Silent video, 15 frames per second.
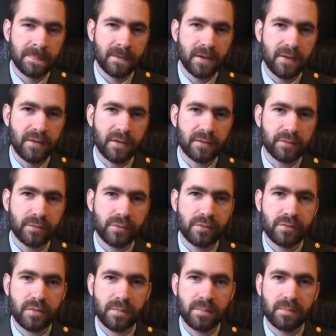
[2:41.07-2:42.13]
and then
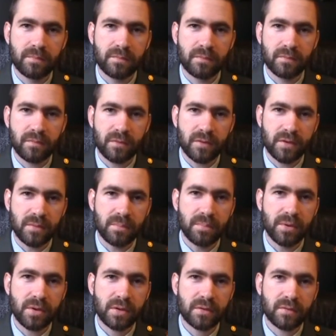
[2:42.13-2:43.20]
through the
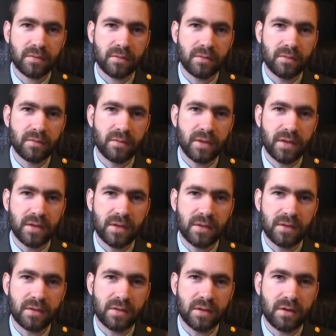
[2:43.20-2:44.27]
book
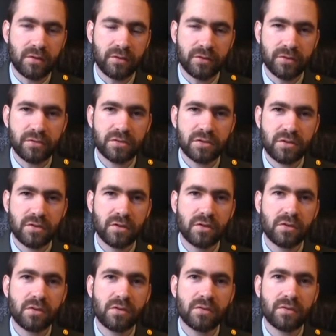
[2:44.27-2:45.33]
they get introduced to the
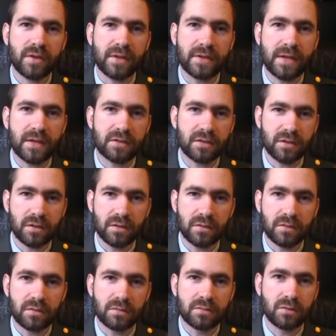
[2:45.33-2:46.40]
girl, they date the
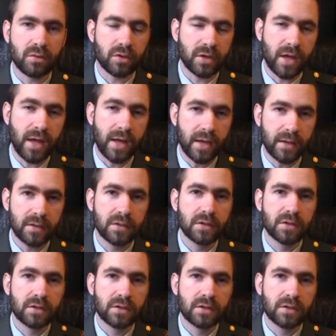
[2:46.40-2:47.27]
girl or guy.